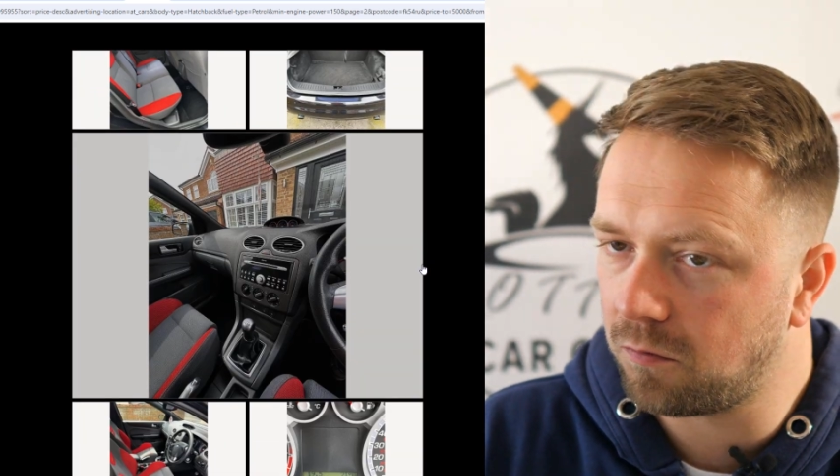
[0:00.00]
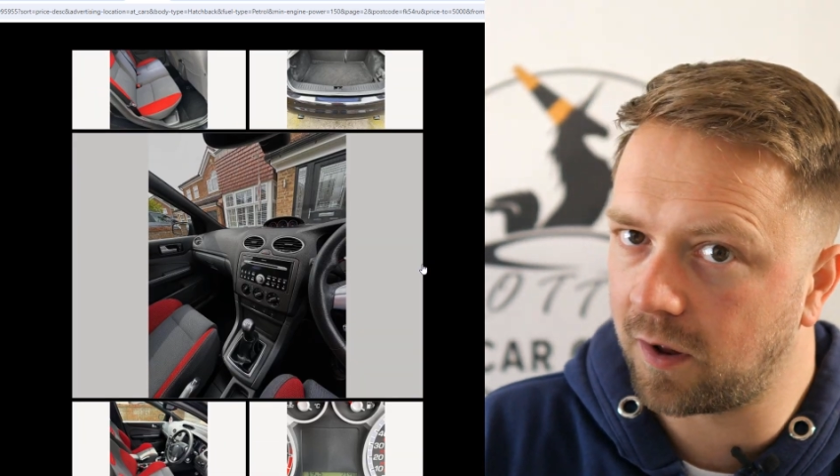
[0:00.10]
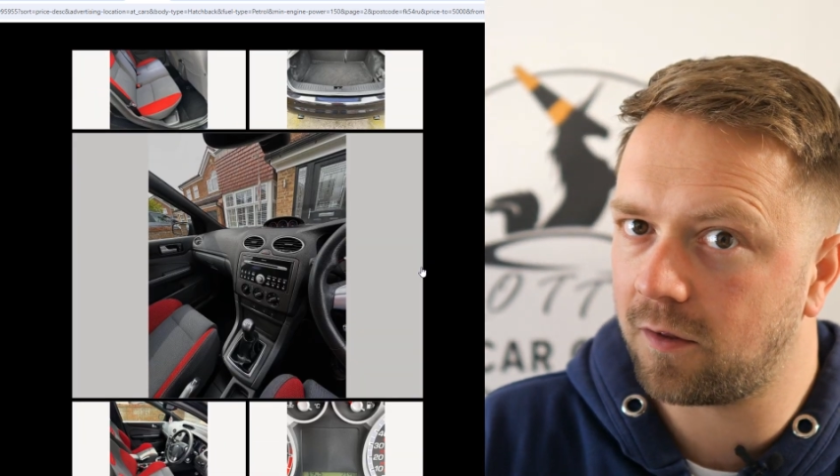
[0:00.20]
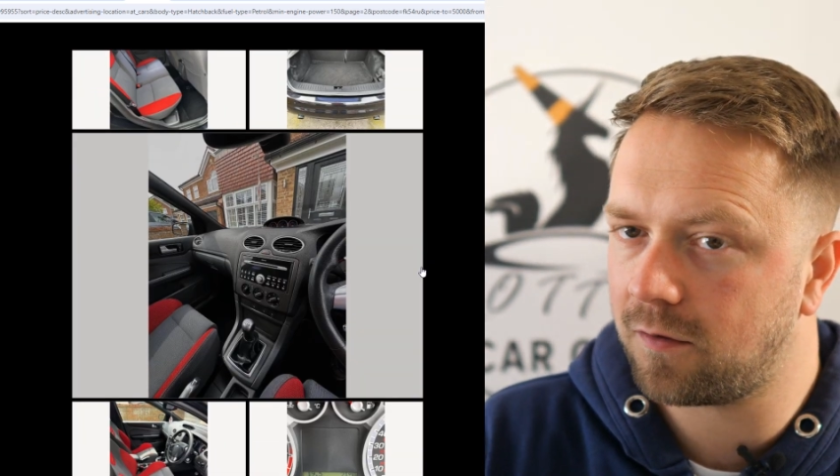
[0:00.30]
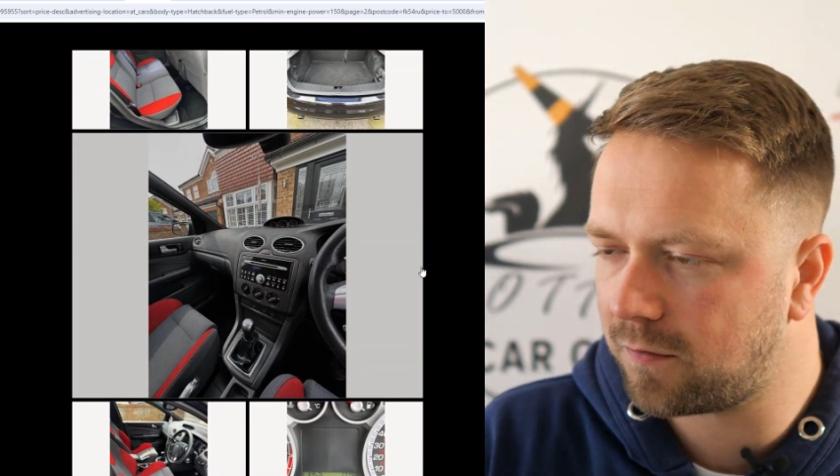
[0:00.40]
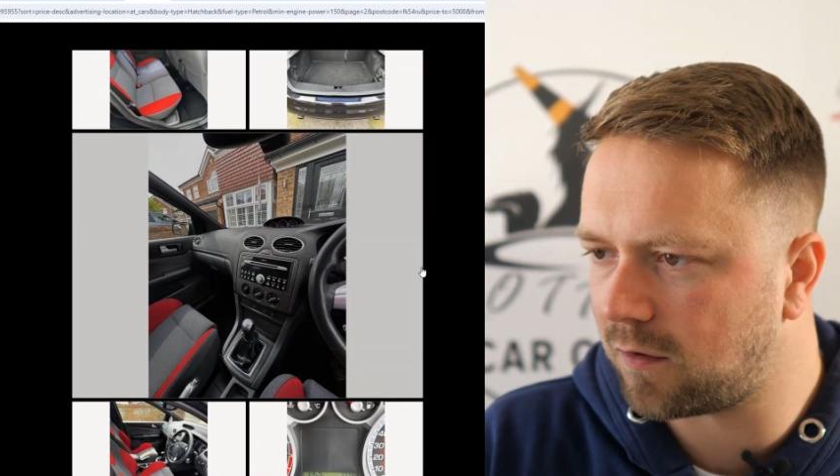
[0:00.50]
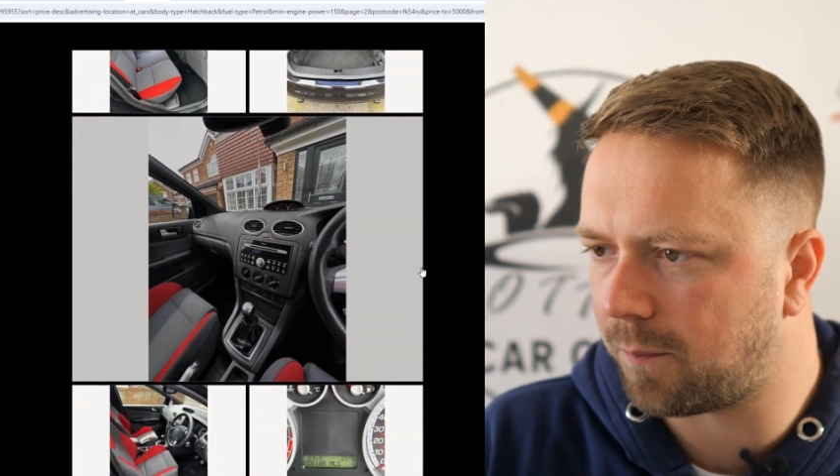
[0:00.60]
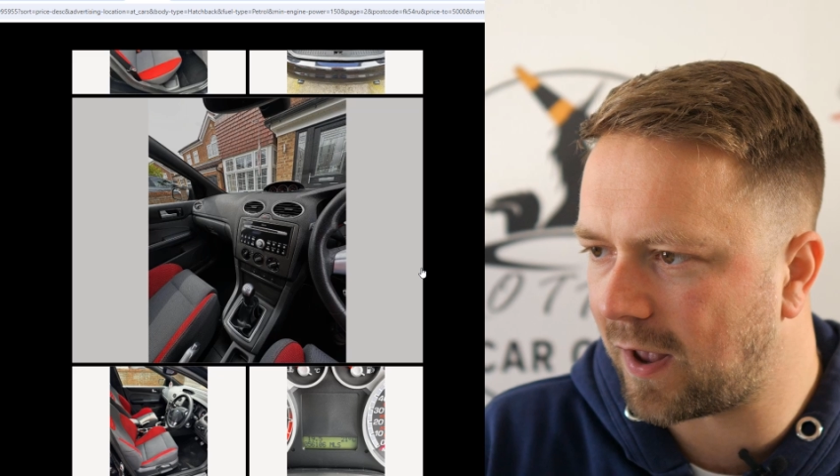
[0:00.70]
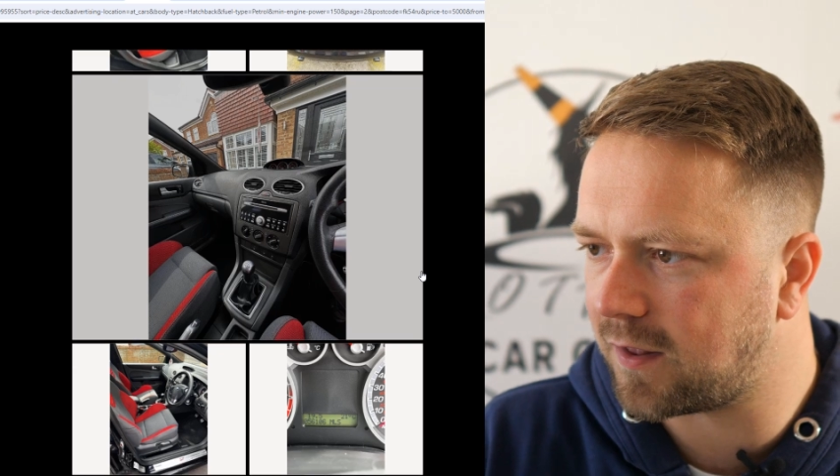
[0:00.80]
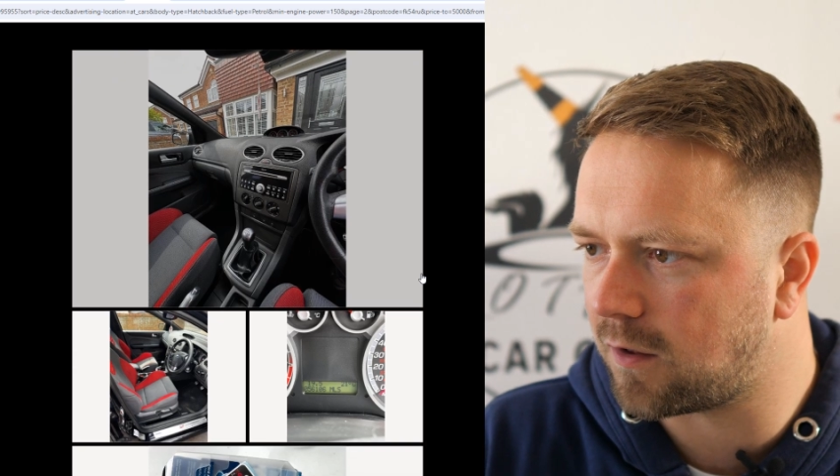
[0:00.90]
Well,
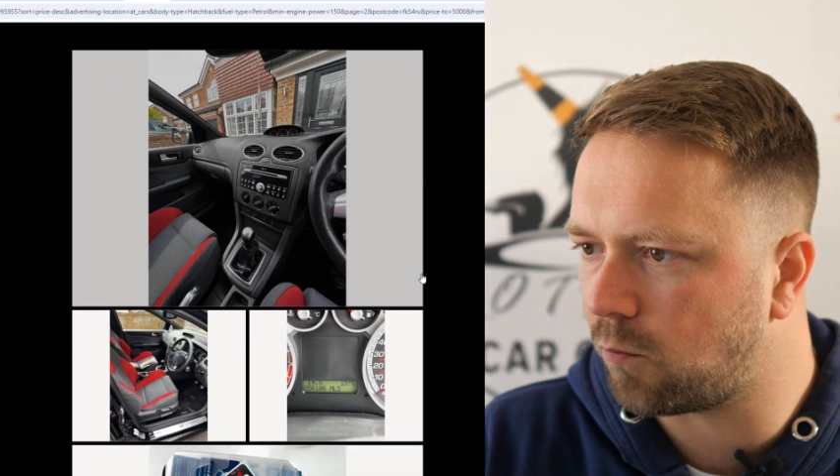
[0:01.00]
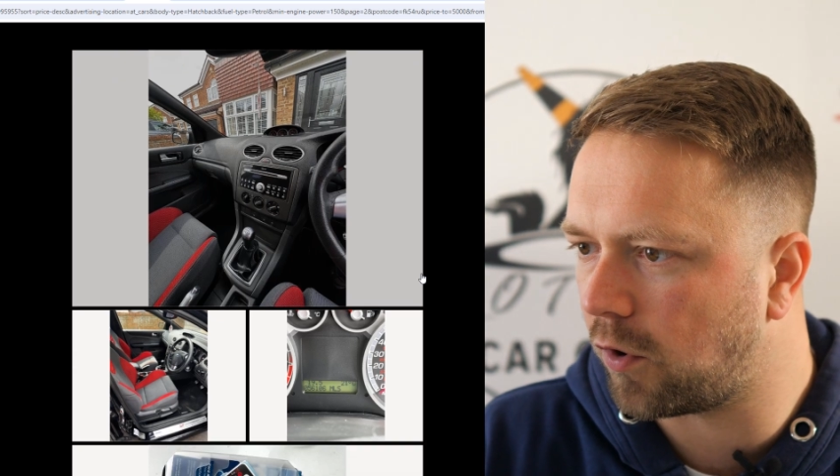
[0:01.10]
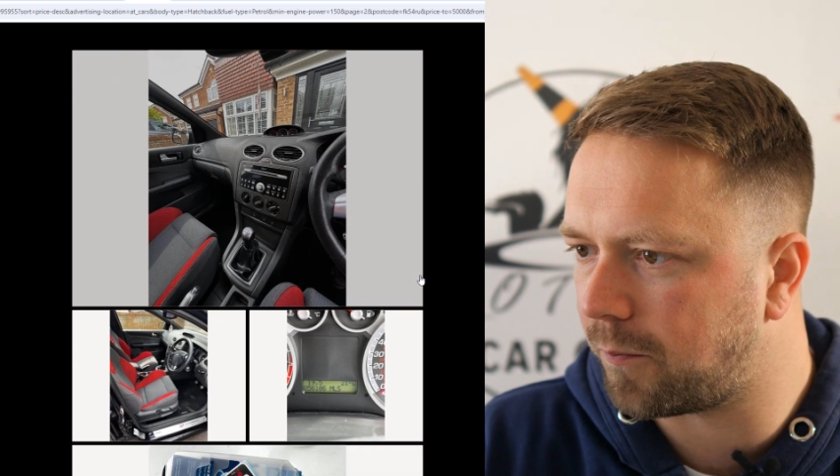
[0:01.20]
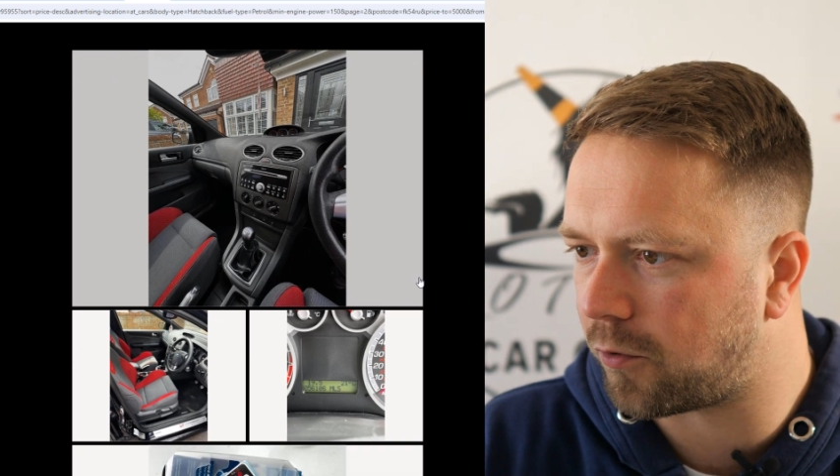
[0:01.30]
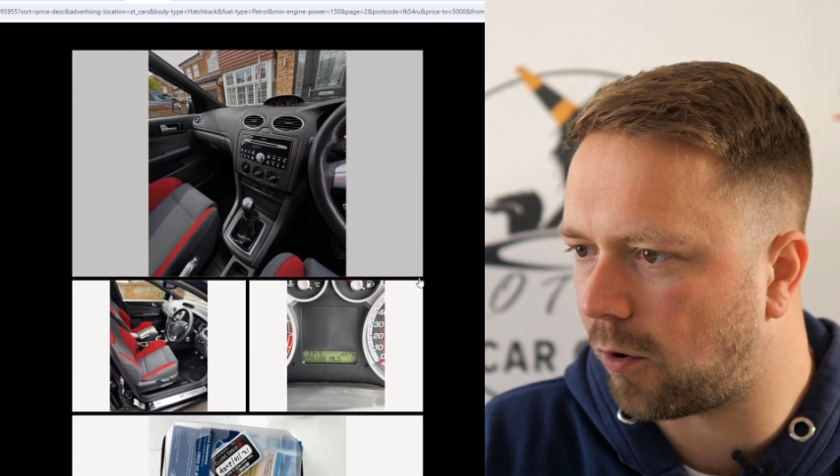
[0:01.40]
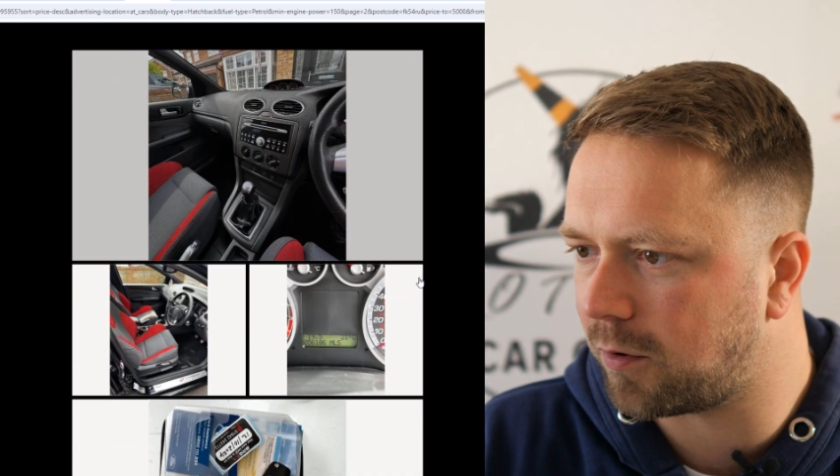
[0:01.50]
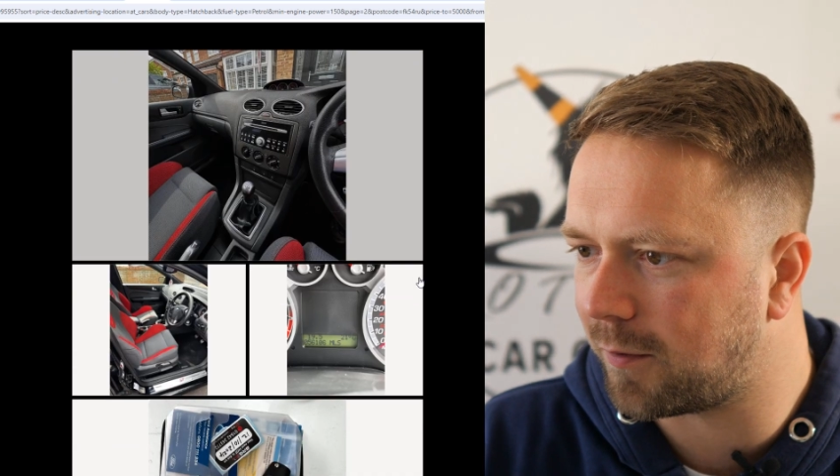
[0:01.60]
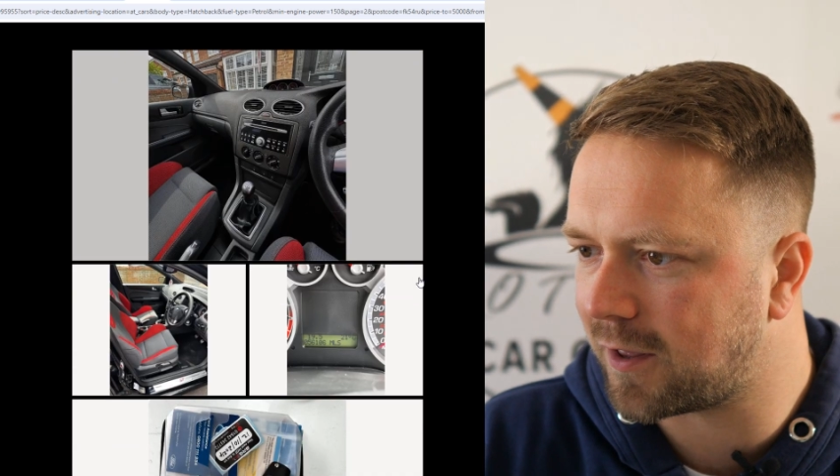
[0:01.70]
depending on what the problem